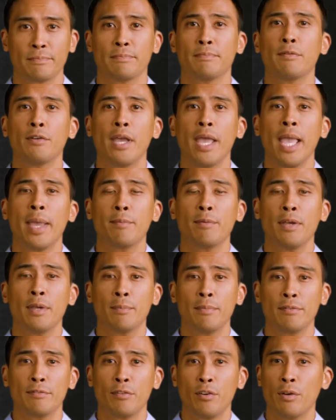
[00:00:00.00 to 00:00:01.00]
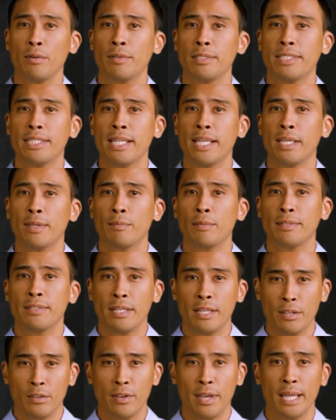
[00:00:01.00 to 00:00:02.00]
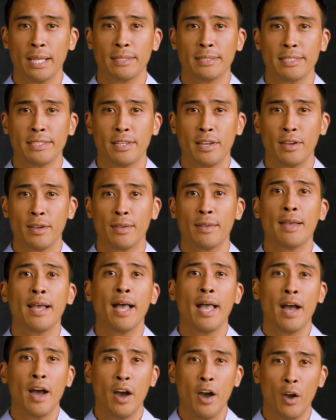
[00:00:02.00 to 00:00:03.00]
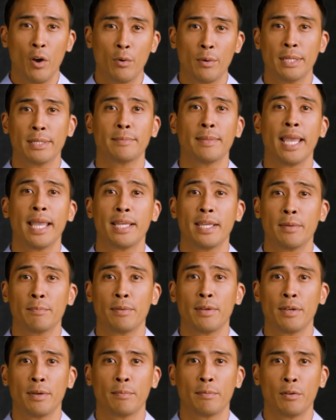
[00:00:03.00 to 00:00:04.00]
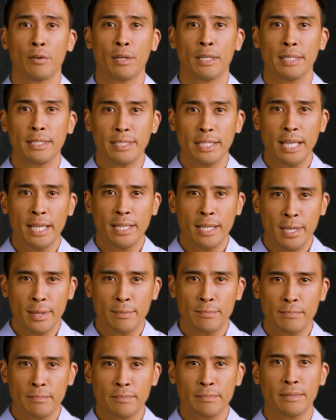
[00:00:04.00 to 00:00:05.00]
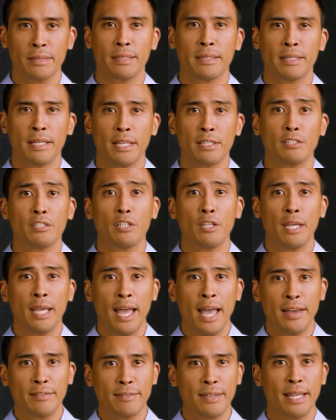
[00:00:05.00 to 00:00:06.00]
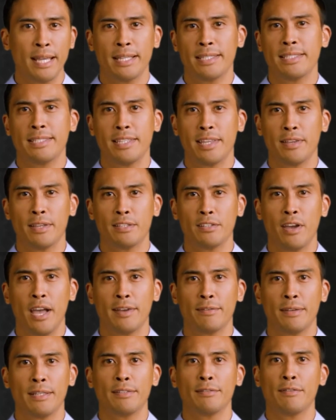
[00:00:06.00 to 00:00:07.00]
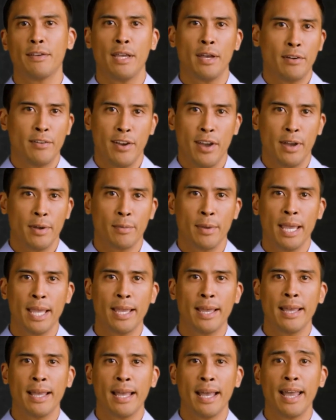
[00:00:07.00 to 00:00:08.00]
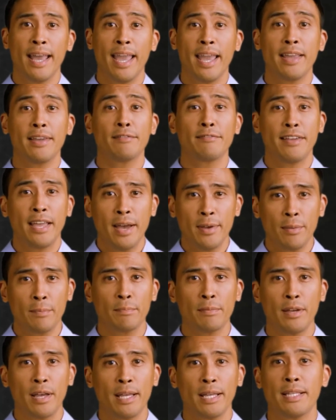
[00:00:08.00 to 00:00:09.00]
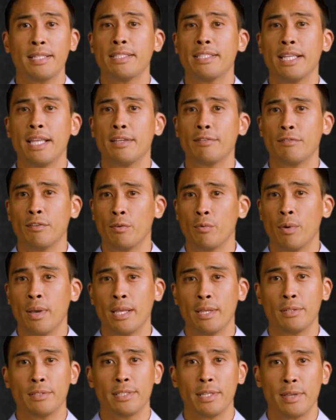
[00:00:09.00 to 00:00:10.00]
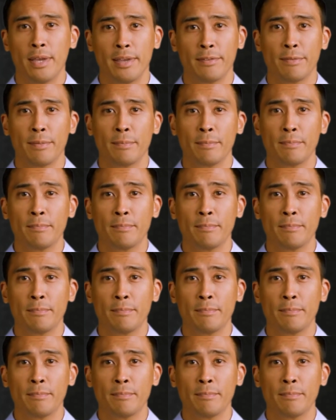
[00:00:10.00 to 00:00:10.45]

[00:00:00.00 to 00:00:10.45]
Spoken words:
Remember, before proceeding with a clean install, always back up your important data. Ensure you have the necessary drivers for your hardware and a valid product key for Windows 11.